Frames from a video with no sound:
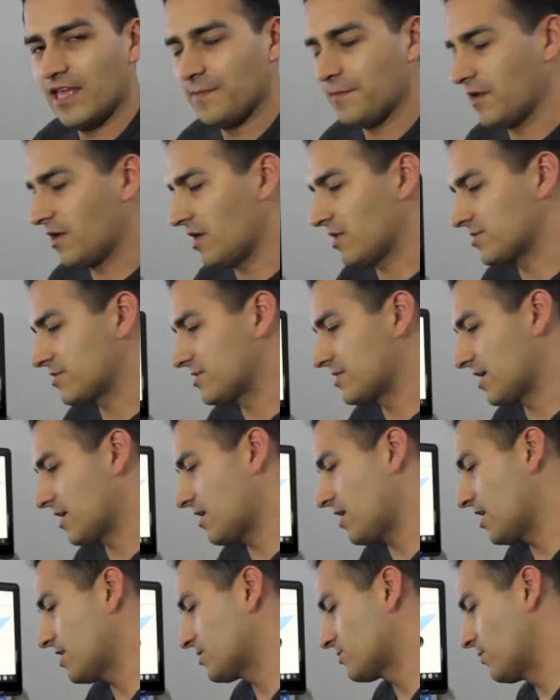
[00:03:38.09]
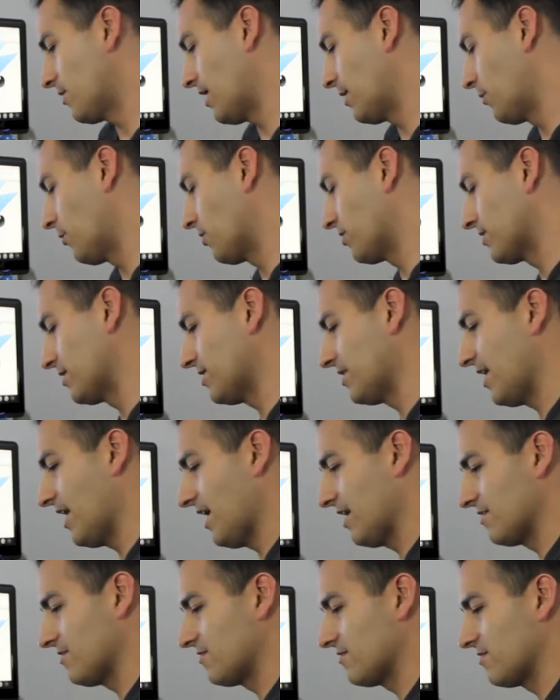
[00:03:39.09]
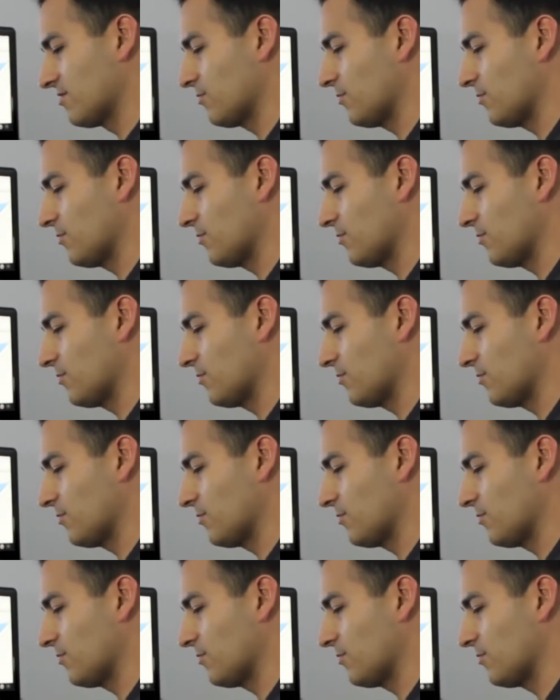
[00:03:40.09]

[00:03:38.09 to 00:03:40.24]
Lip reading: gaming consoles that cost way more than that,